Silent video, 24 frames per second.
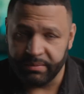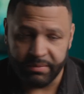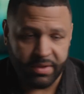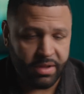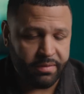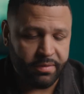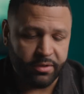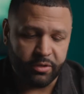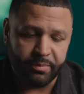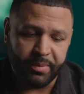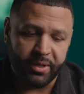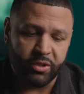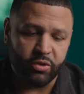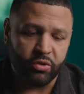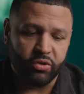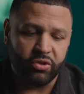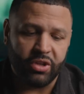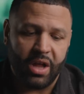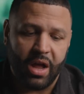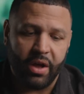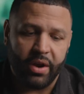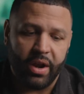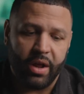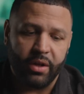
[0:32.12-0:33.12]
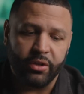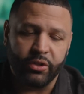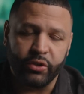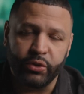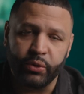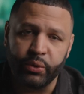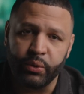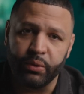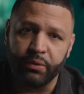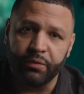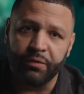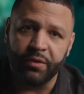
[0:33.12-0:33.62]
give a special shout out
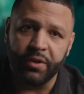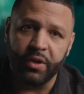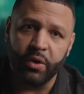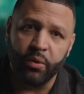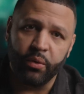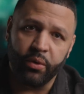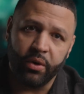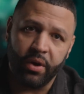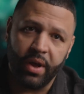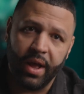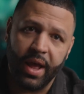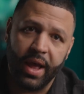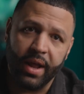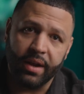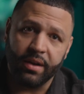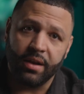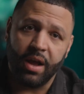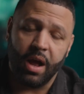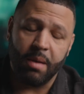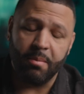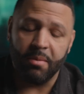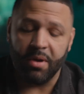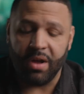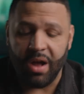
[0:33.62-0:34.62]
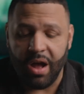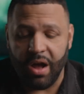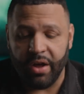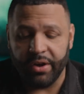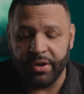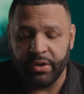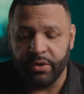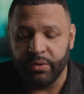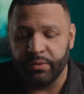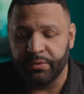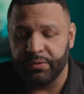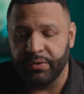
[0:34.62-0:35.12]
to Fiona at
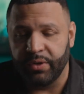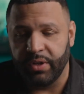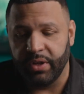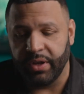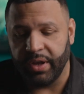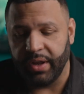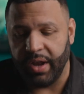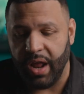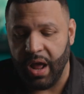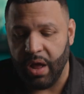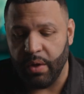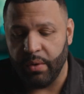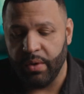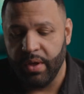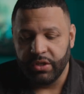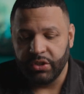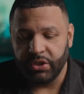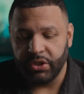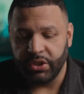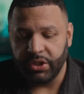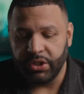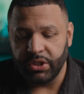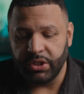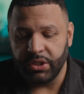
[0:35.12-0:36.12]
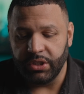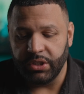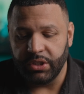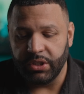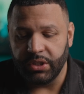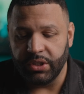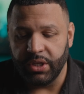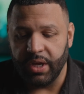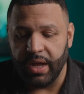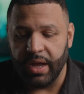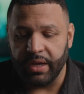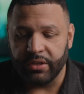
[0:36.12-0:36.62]
comica-audio for looking out.
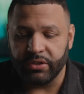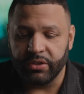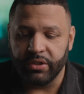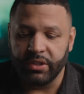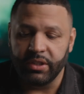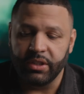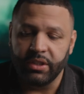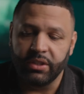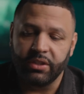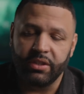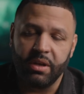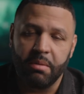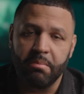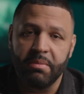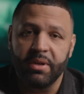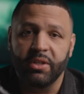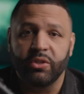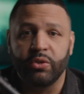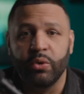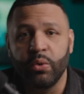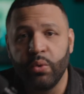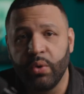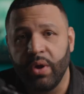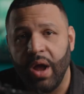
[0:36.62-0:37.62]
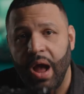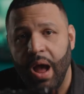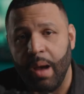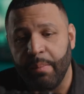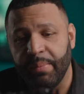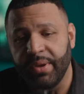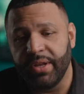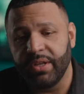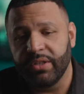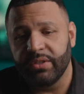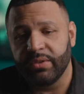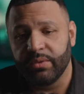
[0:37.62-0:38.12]
She actually sent me 2
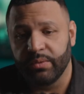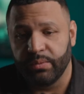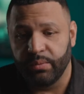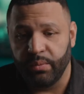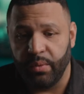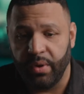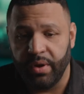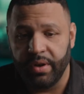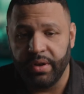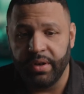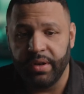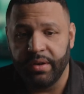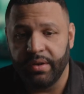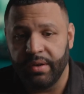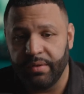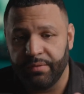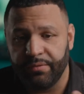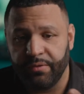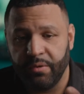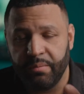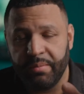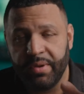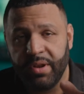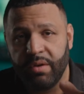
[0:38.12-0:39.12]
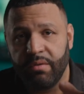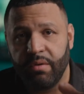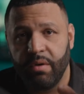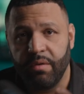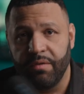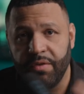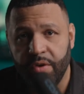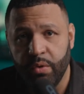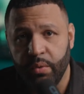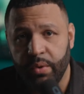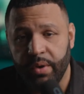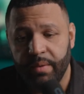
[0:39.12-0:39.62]
copies, one for me to
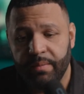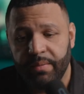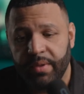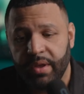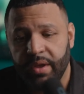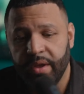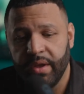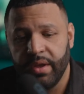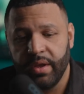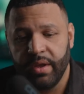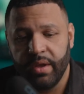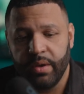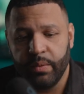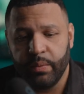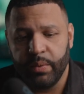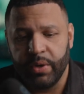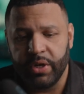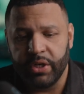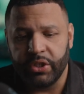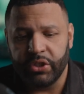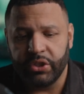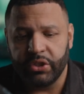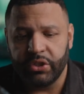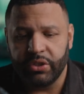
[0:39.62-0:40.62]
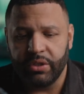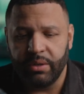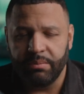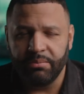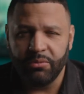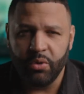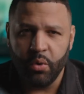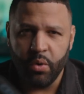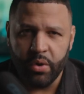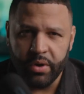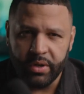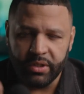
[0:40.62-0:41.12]
review it, which I'm
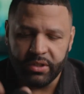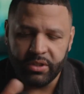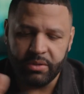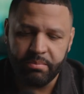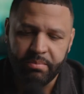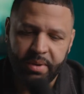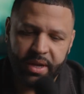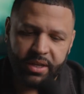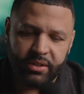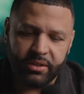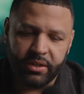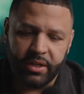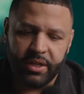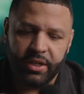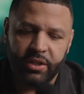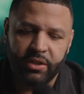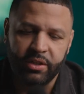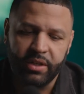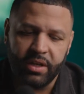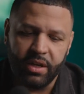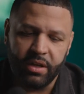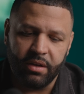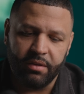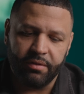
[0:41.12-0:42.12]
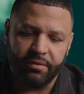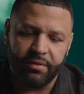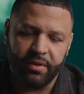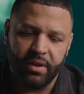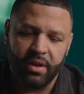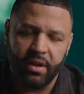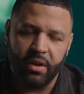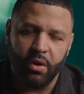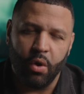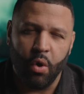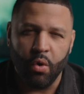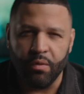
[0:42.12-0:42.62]
going to basically give
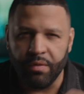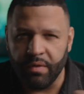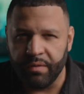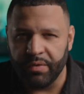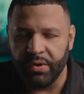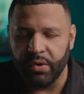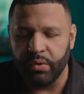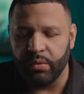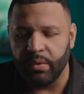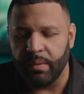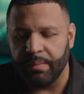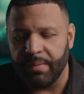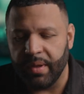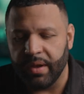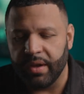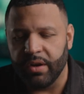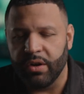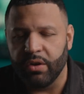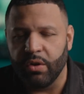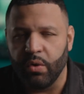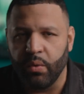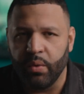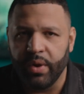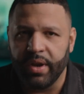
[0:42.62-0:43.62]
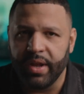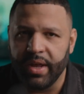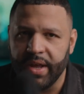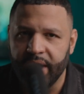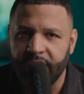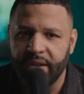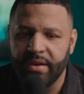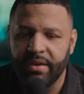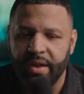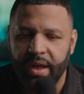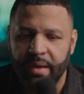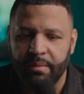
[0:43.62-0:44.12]
an overview. I'm not going to go in an
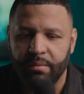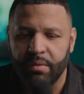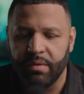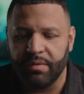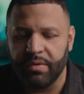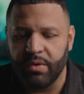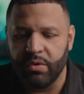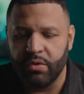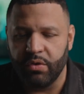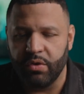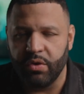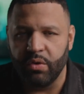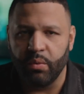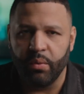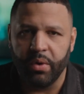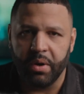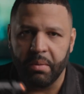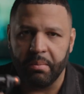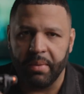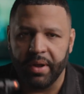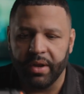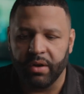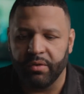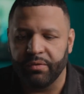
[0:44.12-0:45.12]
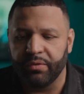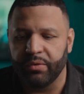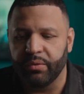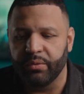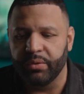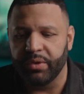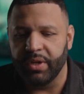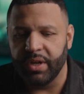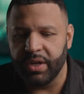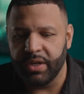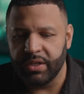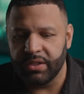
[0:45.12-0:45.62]
in-depth review. You know what a microphone
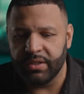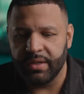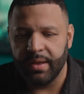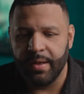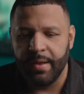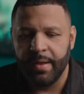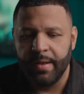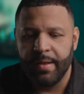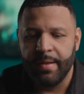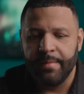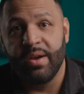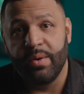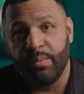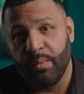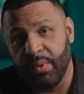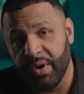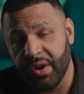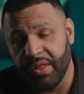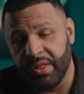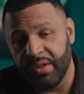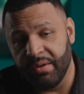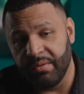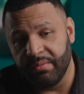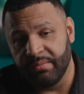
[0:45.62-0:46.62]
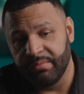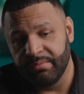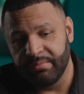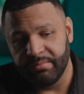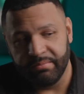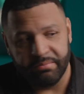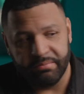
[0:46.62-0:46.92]
does. One of them